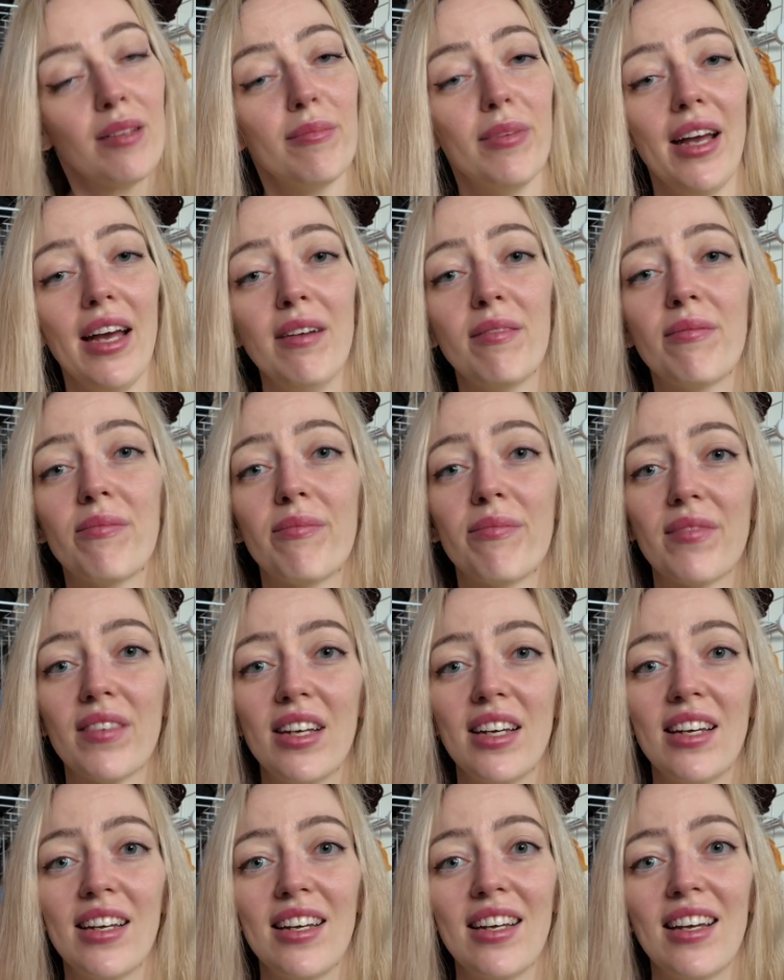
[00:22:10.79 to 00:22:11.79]
But yeah,
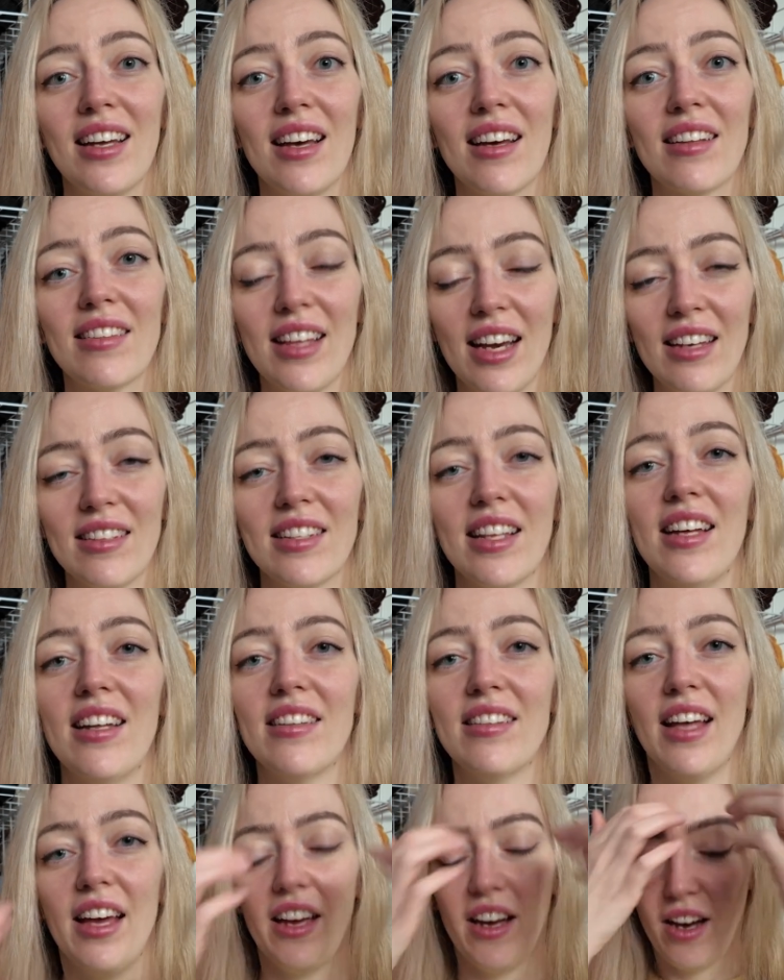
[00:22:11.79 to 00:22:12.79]
that is it.
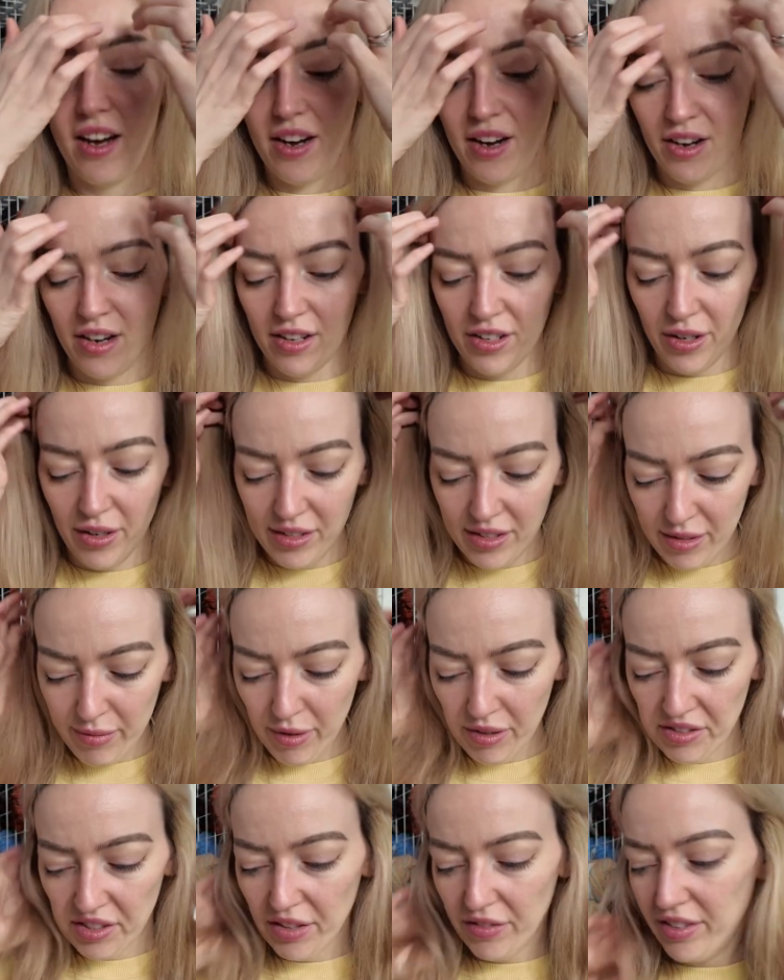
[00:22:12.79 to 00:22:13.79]
They are going to the
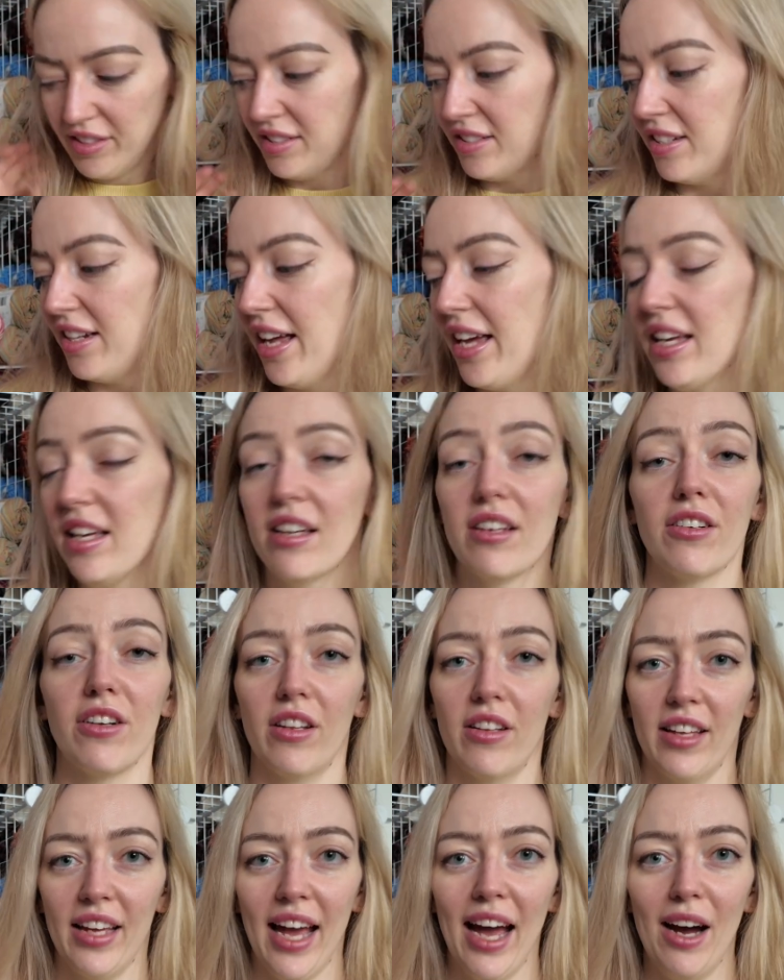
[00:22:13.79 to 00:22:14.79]
post office today,
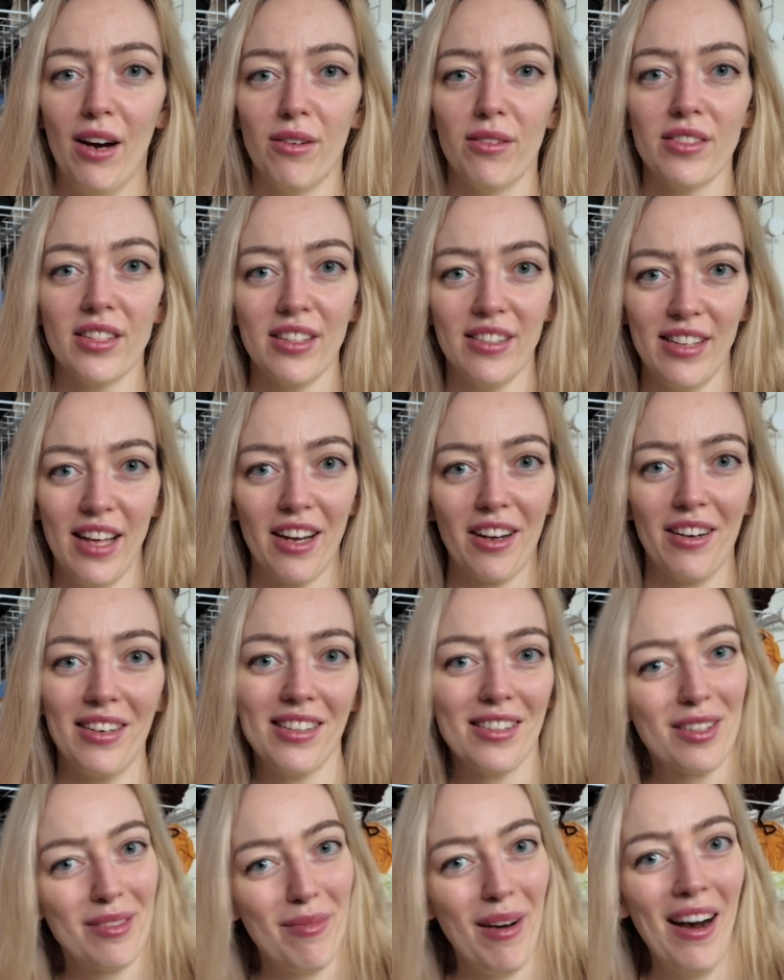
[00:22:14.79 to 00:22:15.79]
not the cows. They're
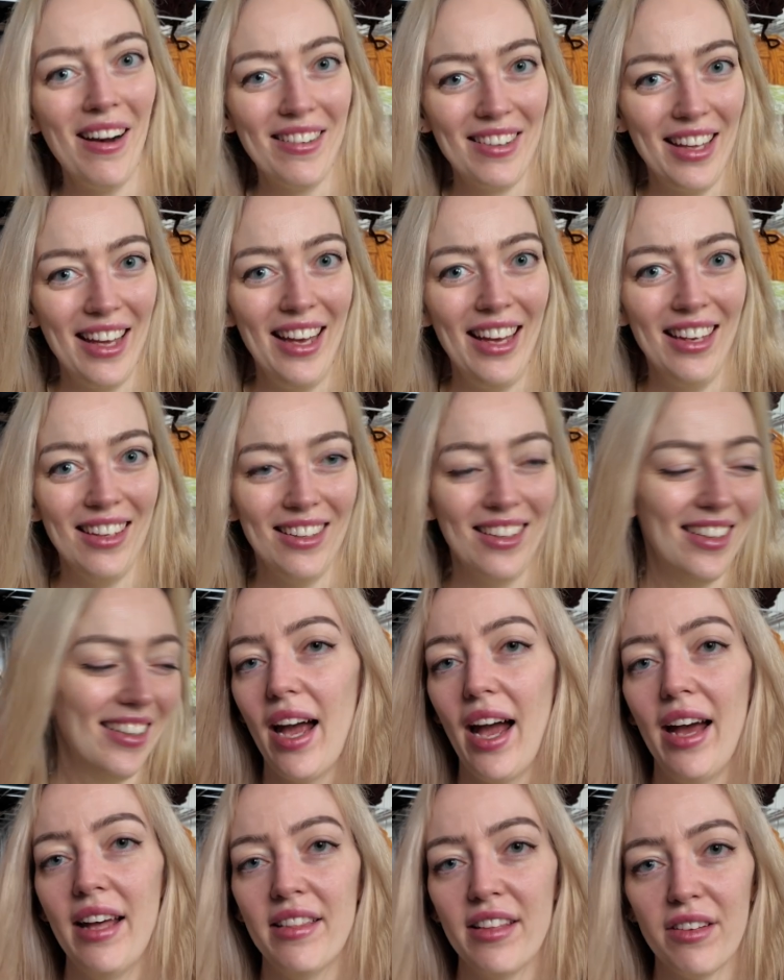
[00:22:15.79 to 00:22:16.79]
going to the market.
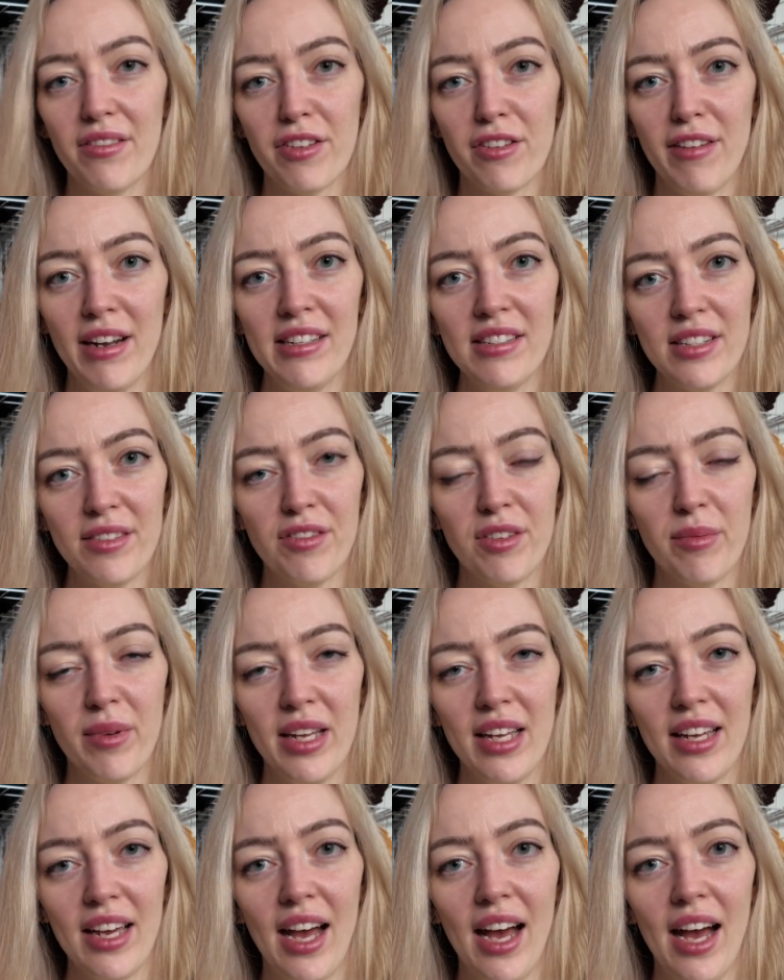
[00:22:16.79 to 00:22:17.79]
I think for the rest of the
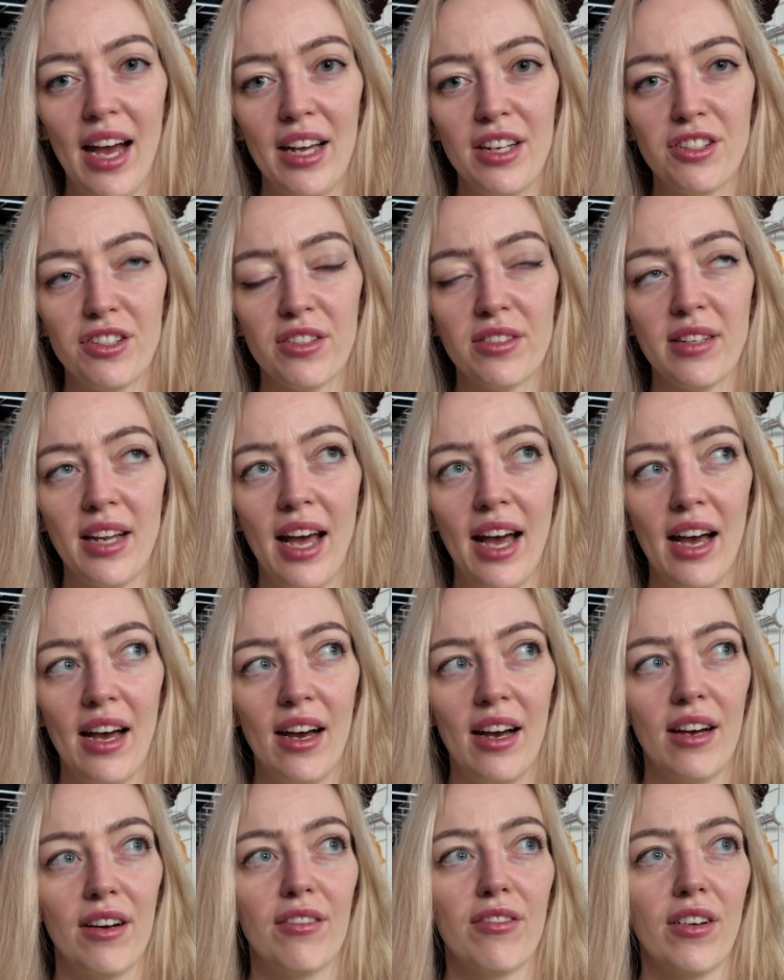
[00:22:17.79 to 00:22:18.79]
week, I just
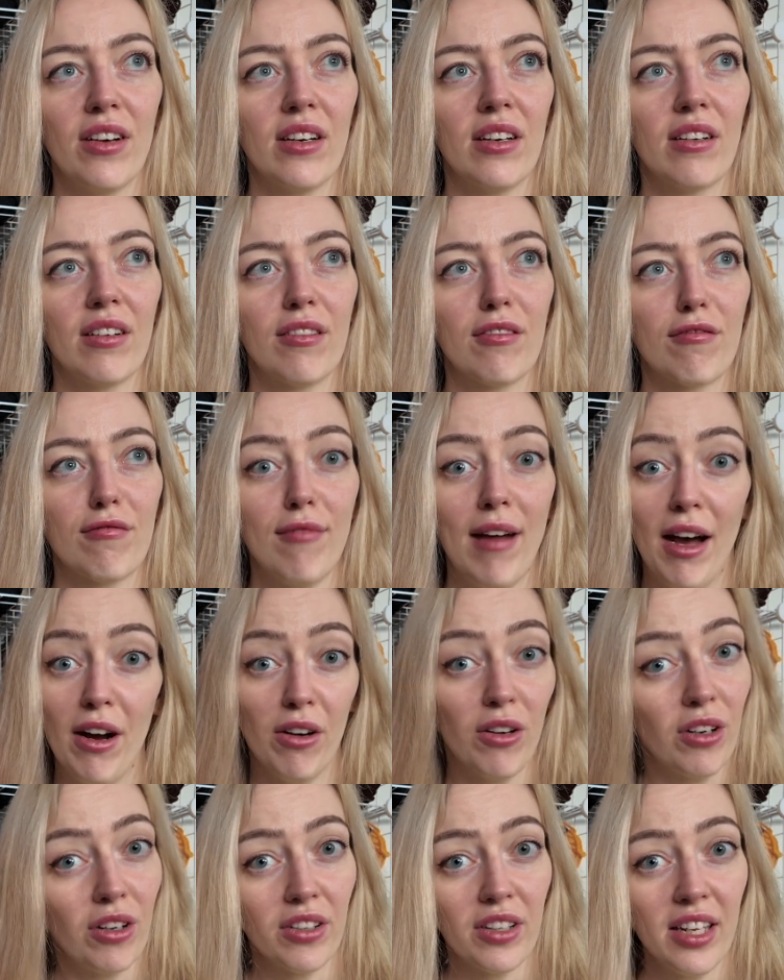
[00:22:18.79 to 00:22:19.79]
have rat
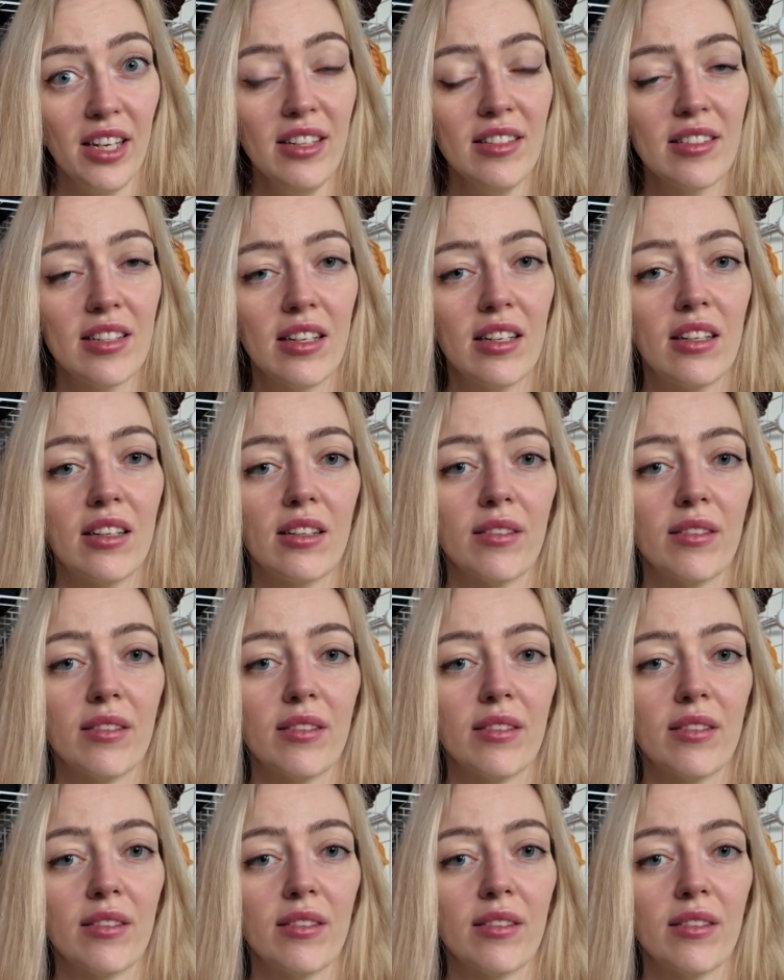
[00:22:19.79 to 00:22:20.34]
orders.